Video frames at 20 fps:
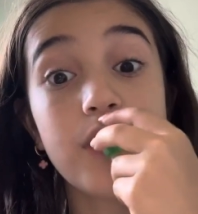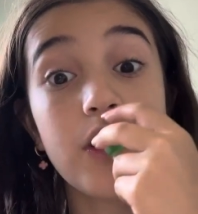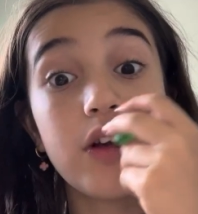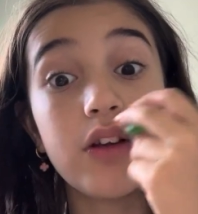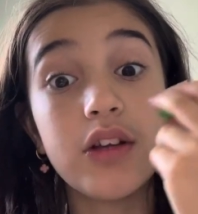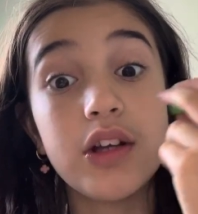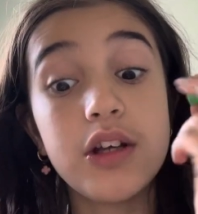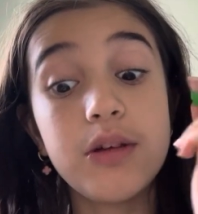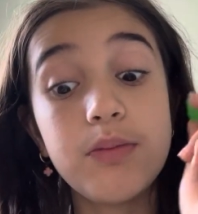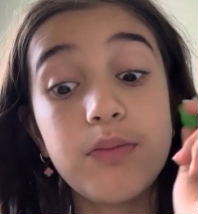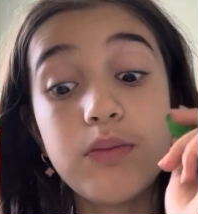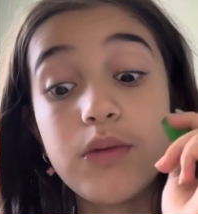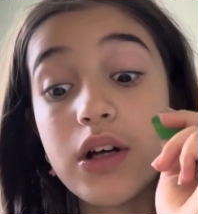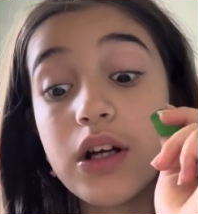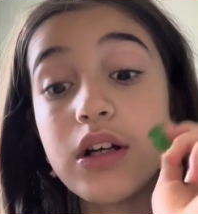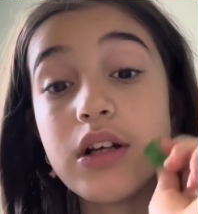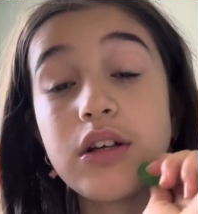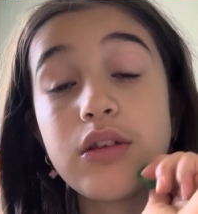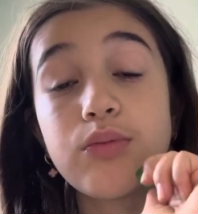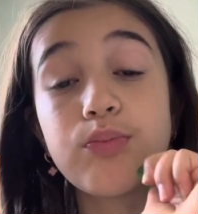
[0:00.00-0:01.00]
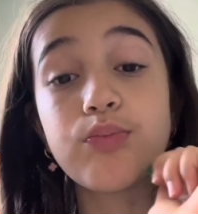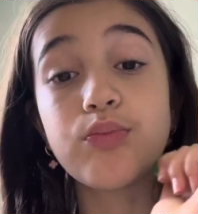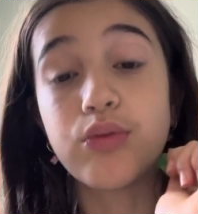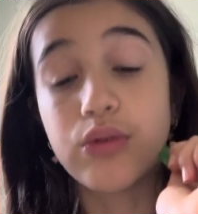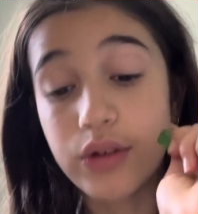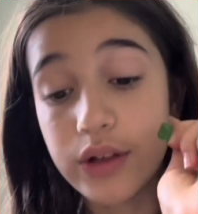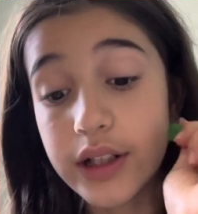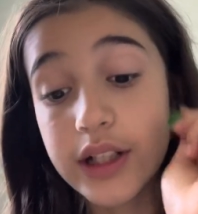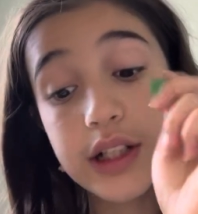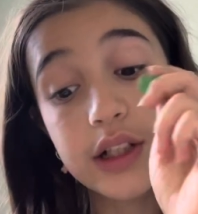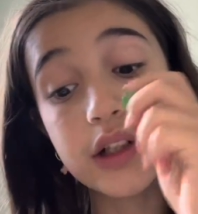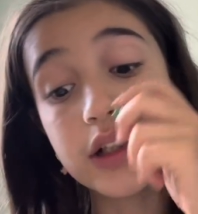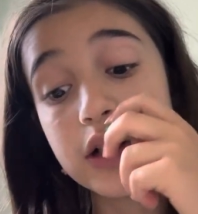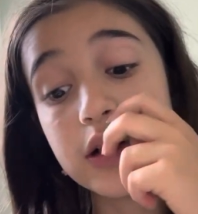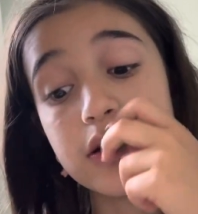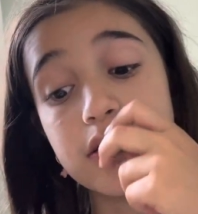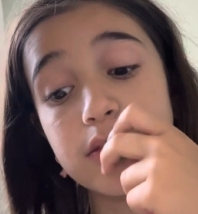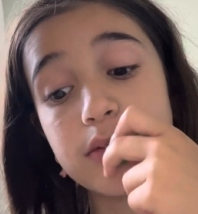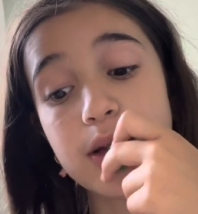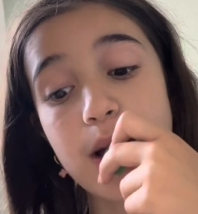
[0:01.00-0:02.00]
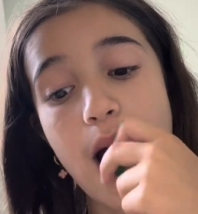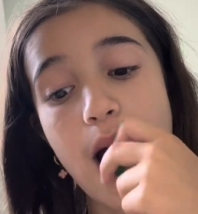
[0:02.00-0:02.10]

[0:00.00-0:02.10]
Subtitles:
This tastes pretty good.